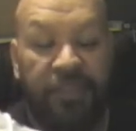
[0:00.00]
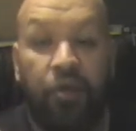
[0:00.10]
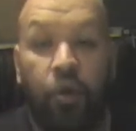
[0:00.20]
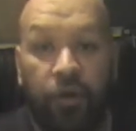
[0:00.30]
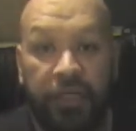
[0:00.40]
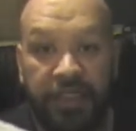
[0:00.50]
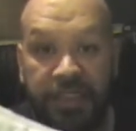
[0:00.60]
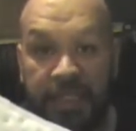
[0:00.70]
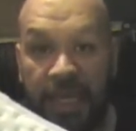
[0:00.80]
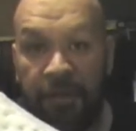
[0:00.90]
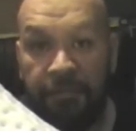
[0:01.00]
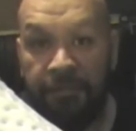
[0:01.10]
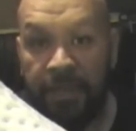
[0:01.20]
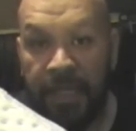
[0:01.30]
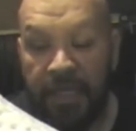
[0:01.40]
gorgeous. Now,
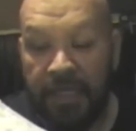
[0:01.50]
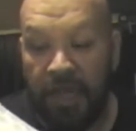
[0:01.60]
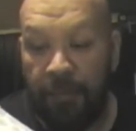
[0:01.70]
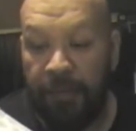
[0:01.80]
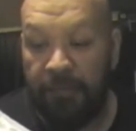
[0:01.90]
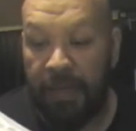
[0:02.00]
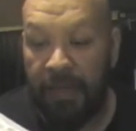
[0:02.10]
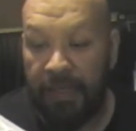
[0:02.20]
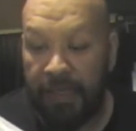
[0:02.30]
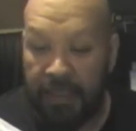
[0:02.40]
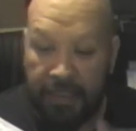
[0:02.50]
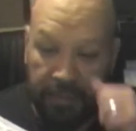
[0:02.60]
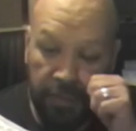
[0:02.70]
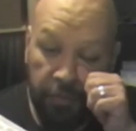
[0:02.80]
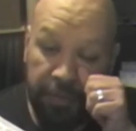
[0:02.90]
a couple of my
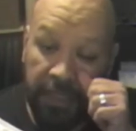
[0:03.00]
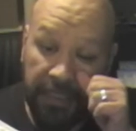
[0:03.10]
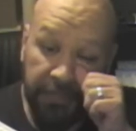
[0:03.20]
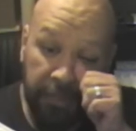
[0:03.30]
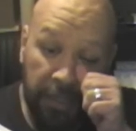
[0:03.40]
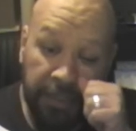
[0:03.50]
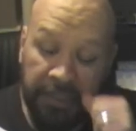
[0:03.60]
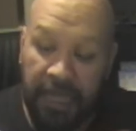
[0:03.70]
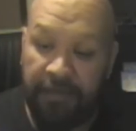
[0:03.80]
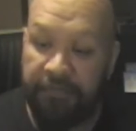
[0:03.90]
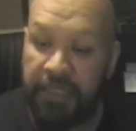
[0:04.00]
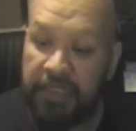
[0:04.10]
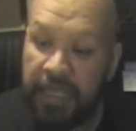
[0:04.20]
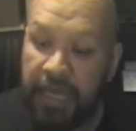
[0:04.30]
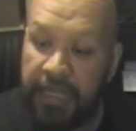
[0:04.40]
UBS brothers have
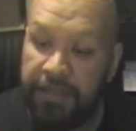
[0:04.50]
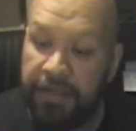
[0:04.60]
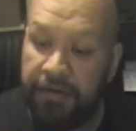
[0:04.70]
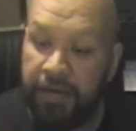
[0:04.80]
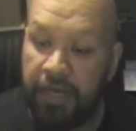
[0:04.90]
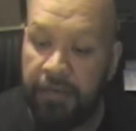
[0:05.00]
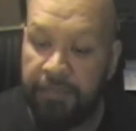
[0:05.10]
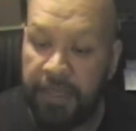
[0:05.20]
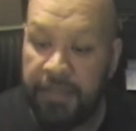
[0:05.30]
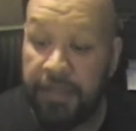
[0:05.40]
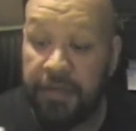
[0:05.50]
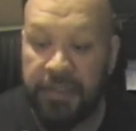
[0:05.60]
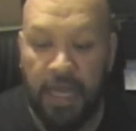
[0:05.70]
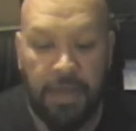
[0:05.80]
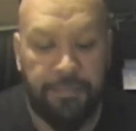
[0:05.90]
these on their
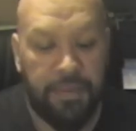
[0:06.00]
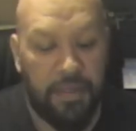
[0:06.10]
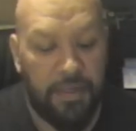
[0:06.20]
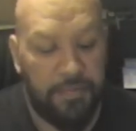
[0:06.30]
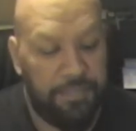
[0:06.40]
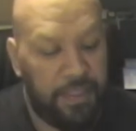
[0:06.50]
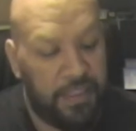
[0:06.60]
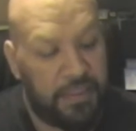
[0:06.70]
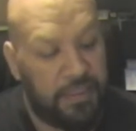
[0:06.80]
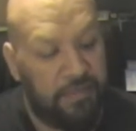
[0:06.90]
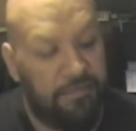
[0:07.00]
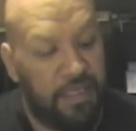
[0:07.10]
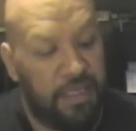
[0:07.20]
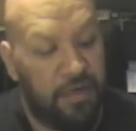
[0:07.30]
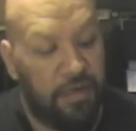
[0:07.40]
top picks of
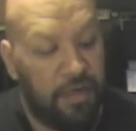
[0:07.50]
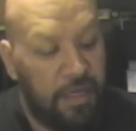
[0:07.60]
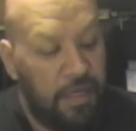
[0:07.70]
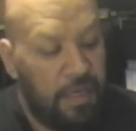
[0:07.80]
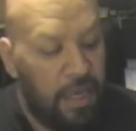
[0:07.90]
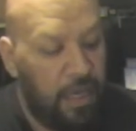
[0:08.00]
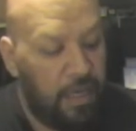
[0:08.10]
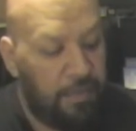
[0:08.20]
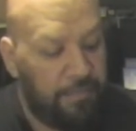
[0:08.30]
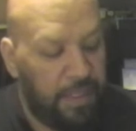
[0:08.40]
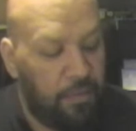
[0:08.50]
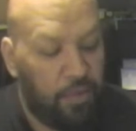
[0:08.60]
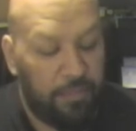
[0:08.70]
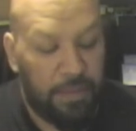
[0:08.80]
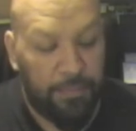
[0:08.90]
the year. And
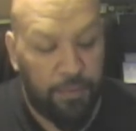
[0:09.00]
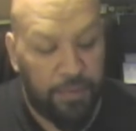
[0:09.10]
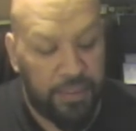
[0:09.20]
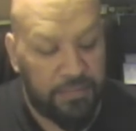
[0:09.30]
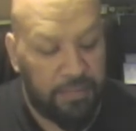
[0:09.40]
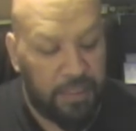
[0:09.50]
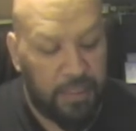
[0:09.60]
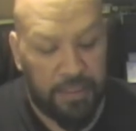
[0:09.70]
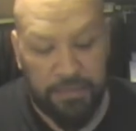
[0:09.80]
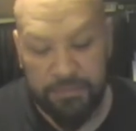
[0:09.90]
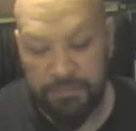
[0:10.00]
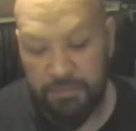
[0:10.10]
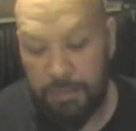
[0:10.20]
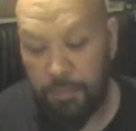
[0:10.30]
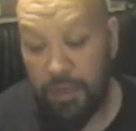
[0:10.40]
one of my boys,
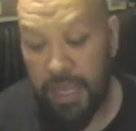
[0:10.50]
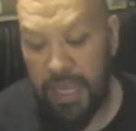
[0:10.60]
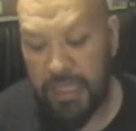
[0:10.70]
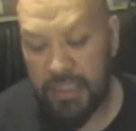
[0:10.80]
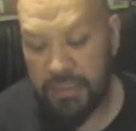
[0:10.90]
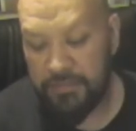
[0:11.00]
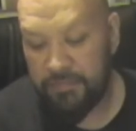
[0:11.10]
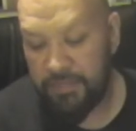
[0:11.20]
my boy Alan,